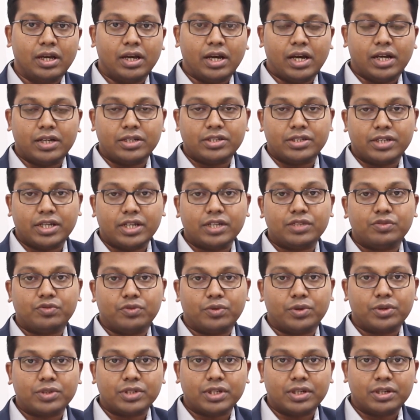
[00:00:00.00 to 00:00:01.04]
And stage
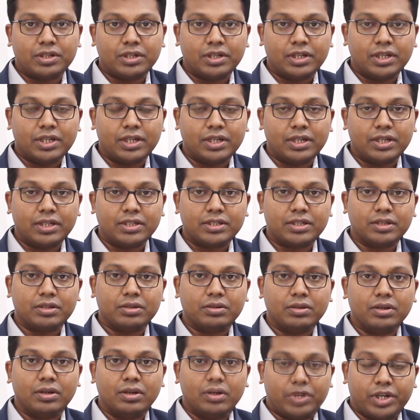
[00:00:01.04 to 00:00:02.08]
4 generally is a
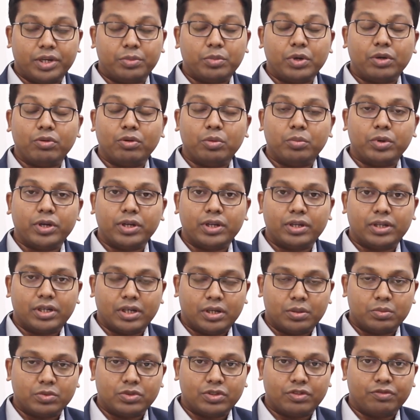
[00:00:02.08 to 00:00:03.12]
treatment will be in
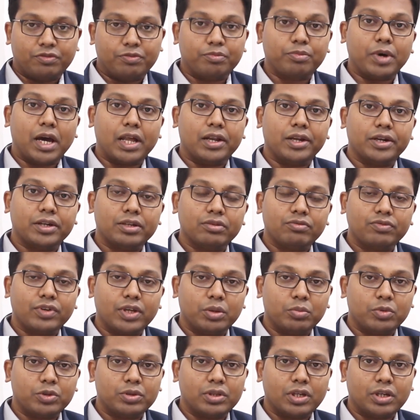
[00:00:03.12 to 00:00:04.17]
terms of palliative
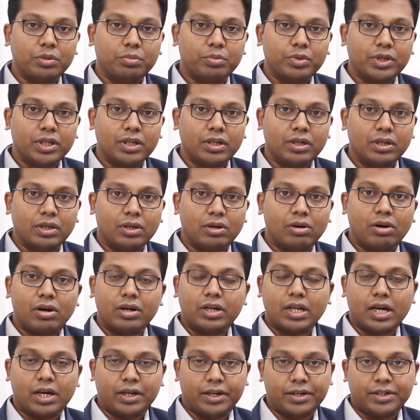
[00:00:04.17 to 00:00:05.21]
chemotherapy or
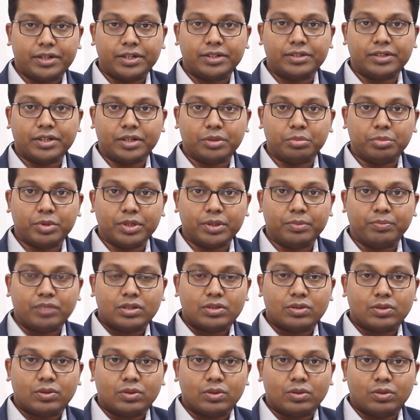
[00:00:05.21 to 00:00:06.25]
targeted therapy.
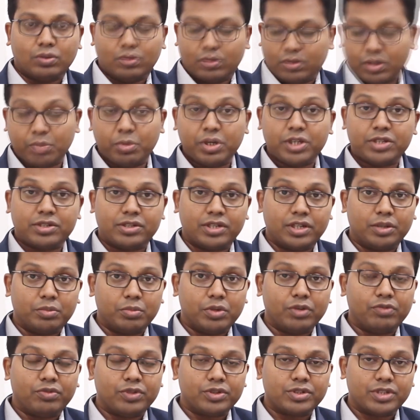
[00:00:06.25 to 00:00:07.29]
So the best
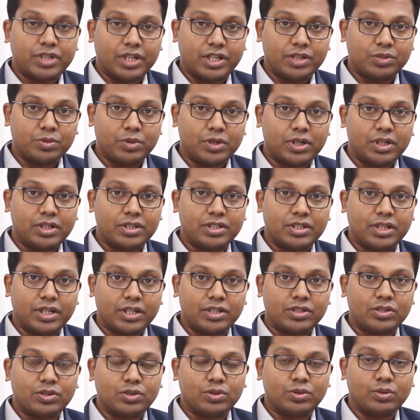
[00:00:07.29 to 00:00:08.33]
treatment for stage 1 and
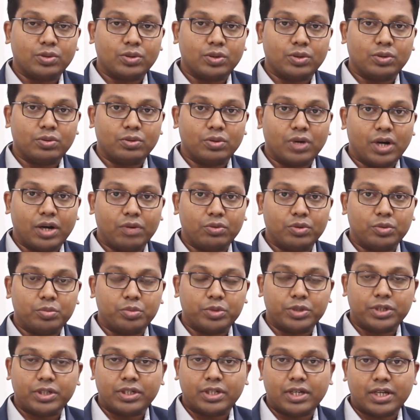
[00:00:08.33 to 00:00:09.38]
stage 2, I would
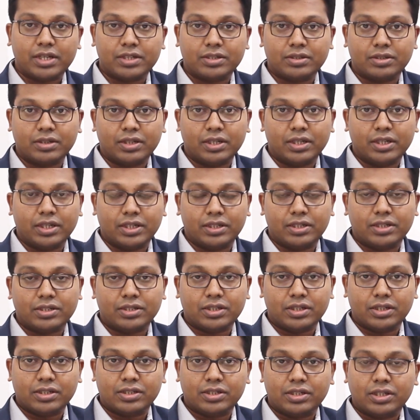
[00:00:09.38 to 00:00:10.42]
put it as either
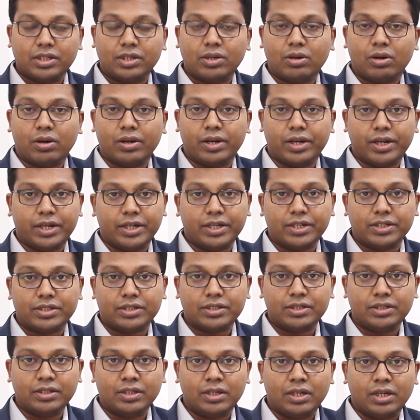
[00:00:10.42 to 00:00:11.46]
surgery or
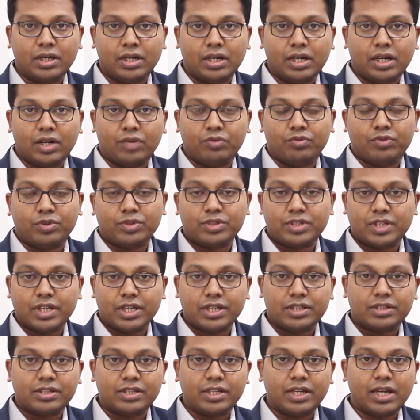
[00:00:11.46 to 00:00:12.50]
radiation. And for
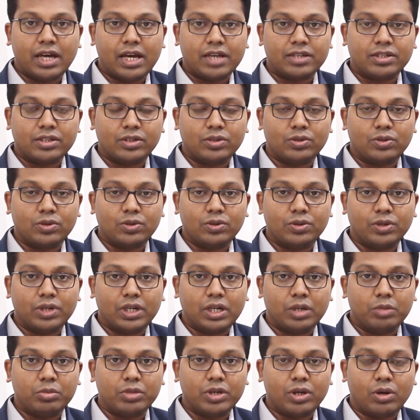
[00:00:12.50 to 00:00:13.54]
stage 3, as I told you, it
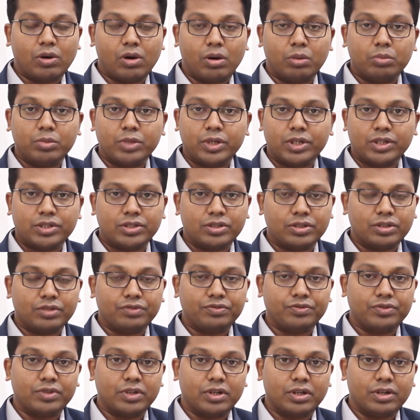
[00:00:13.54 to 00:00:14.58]
will be a combination of
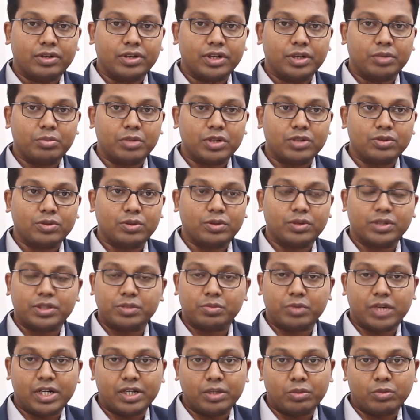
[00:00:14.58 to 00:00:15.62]
treatment. So it's
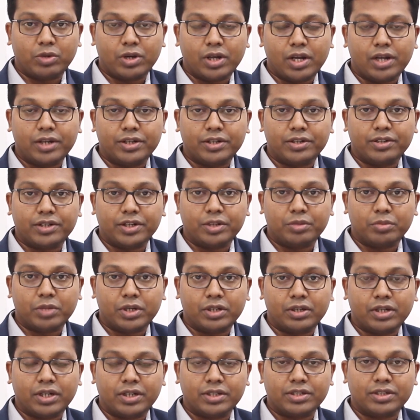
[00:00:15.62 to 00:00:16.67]
multimodality
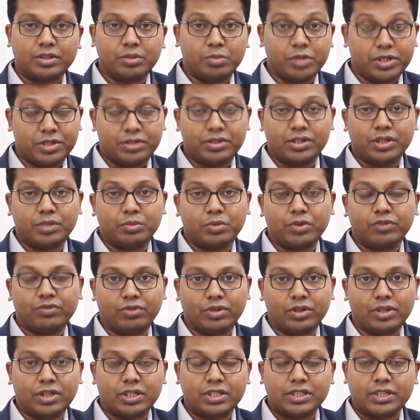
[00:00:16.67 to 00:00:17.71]
treatment that is the best treatment
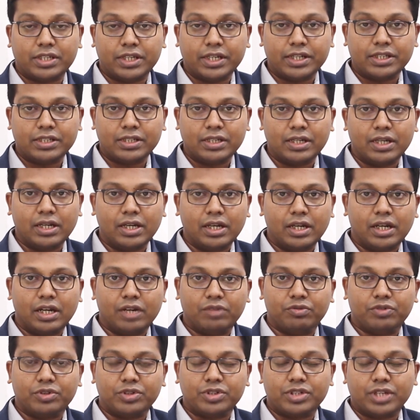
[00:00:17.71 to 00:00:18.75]
for that stage.
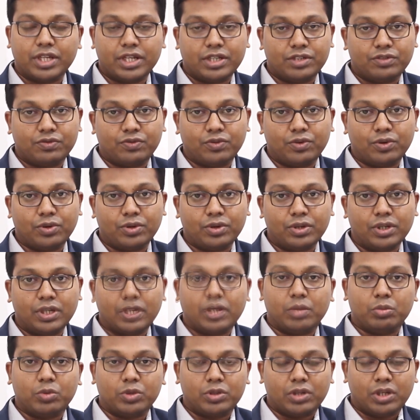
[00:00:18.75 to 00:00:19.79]
And for stage 4,
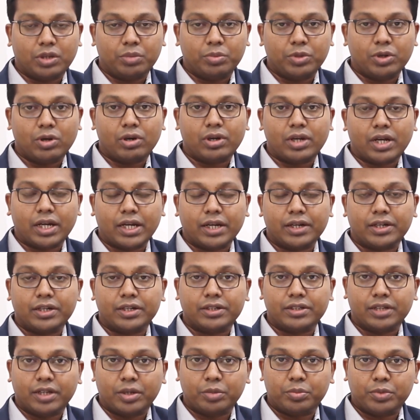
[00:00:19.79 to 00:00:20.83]
chemotherapy or
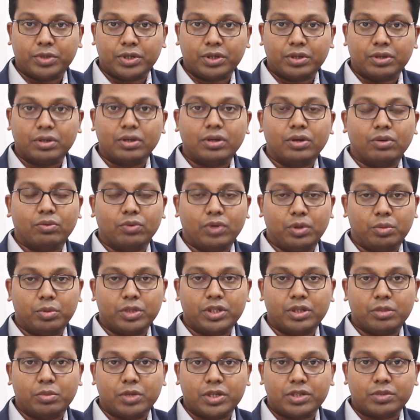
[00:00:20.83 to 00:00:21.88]
targeted therapy will be
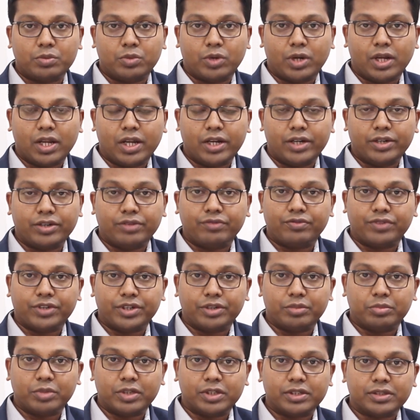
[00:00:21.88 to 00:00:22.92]
the best modality of
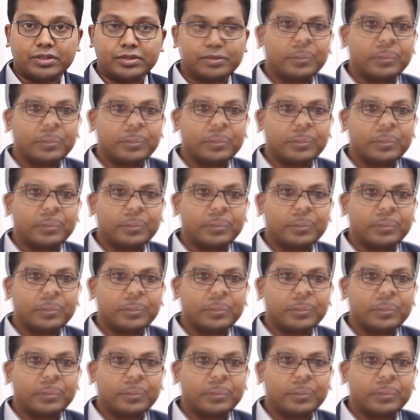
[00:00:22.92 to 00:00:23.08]
treatment.